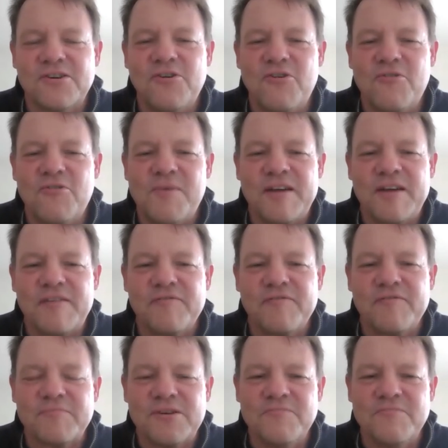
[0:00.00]
mine from
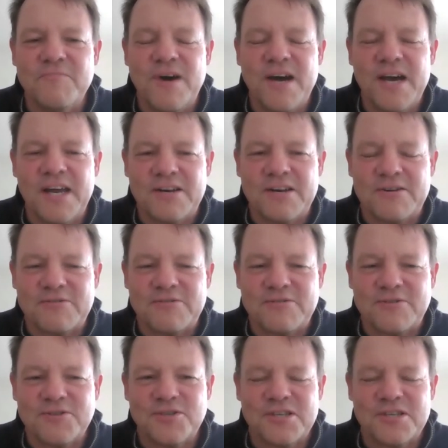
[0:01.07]
the
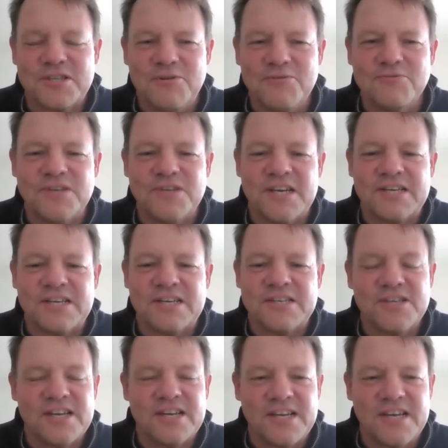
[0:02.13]
miners in the old days
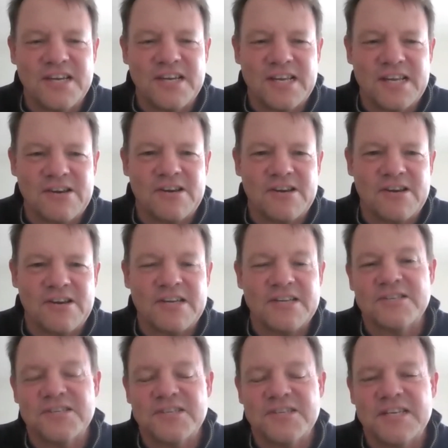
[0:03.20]
had a canary
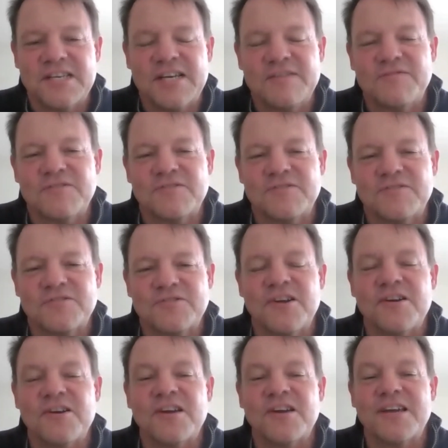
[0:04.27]
to see if there's
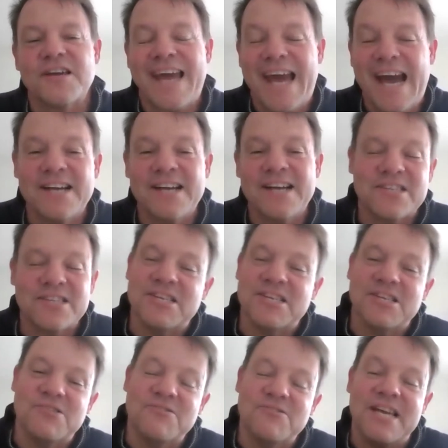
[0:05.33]
gas that
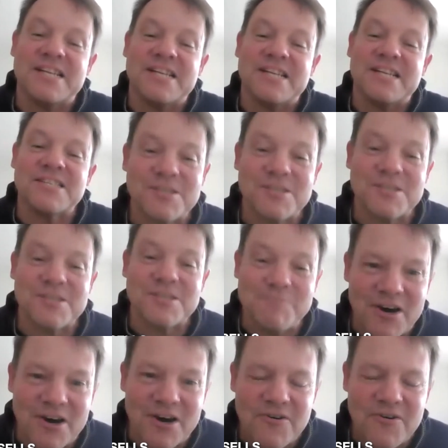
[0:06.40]
you can't
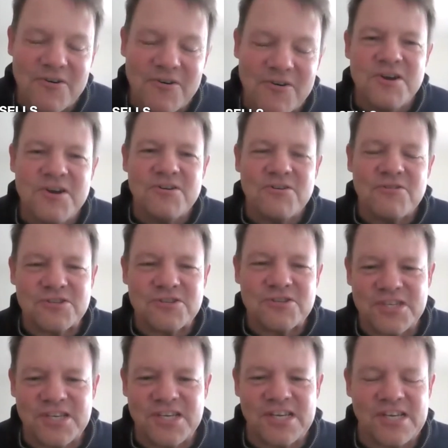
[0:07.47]
smell or
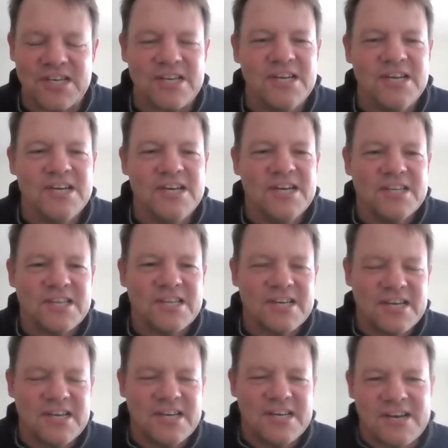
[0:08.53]
see. The
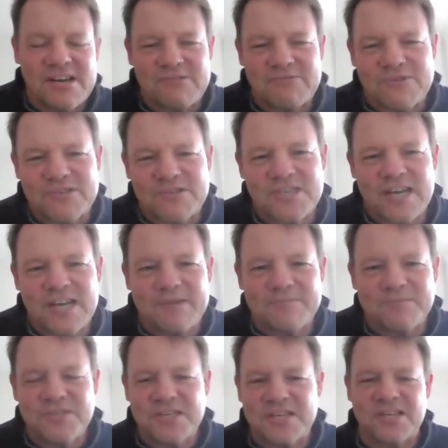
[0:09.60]
canary would
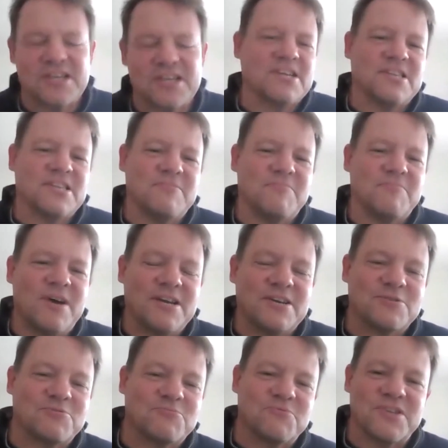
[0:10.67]
stop singing and the
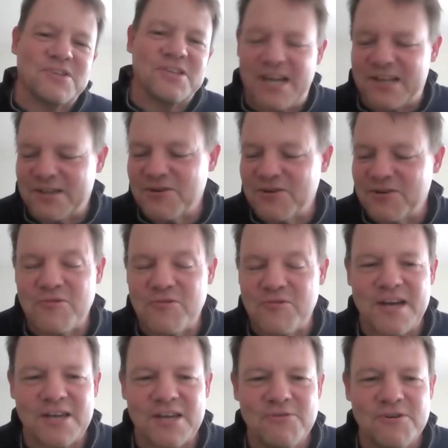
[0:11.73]
miners would get out of the coal
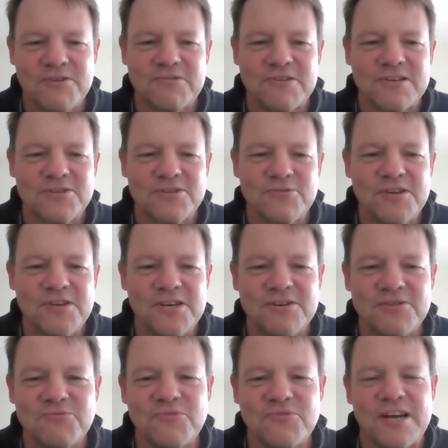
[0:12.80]
mine quickly. So
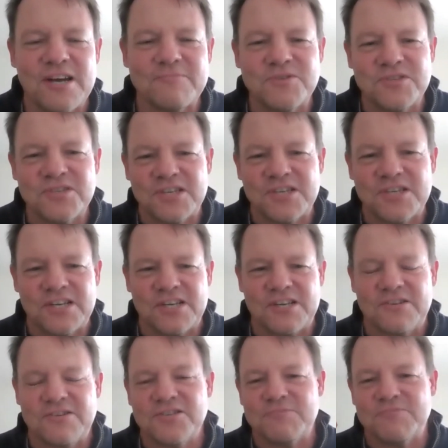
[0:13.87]
here's what I'm
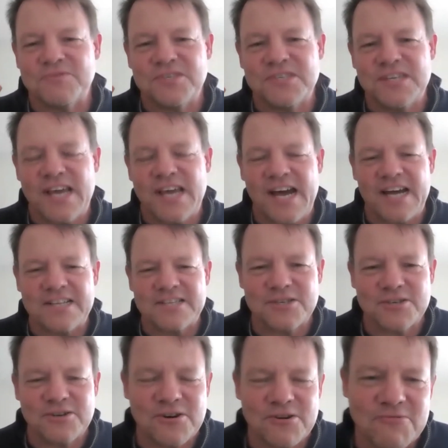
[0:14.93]
seeing. Some stats
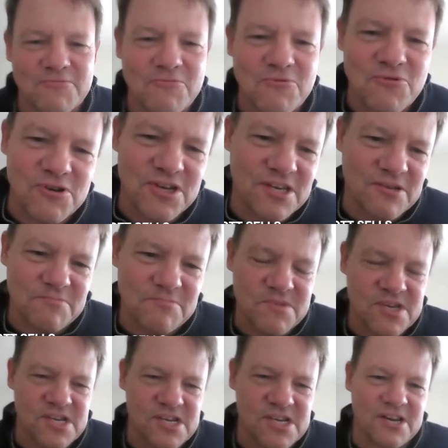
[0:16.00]
are worrying
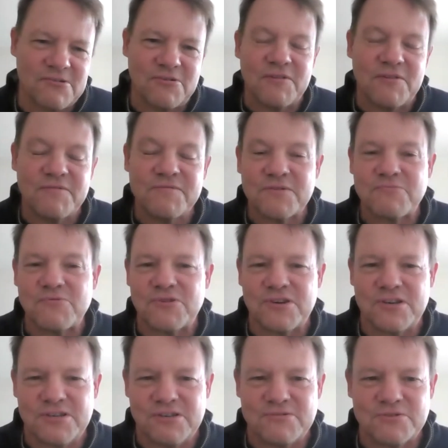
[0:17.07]
me, and I don't know if they're
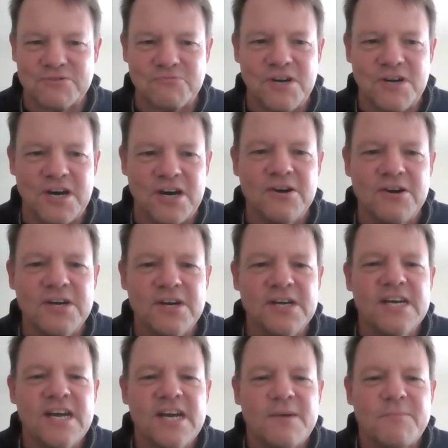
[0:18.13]
worrying you as well,
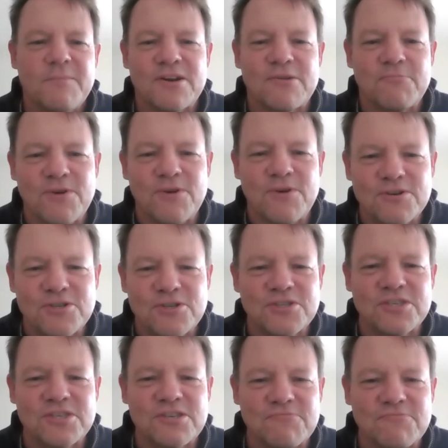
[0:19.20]
but
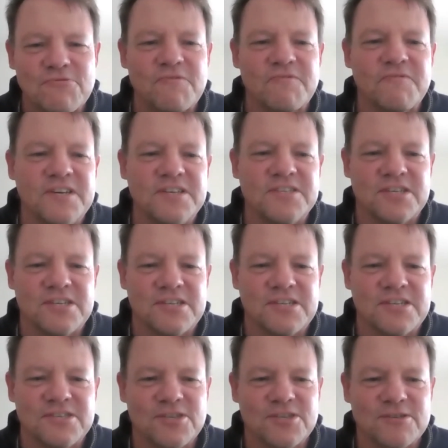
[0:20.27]
emergency room
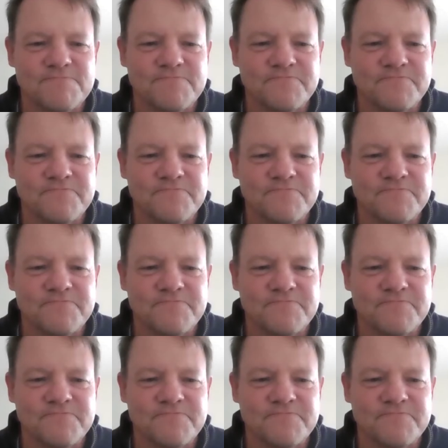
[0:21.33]
visits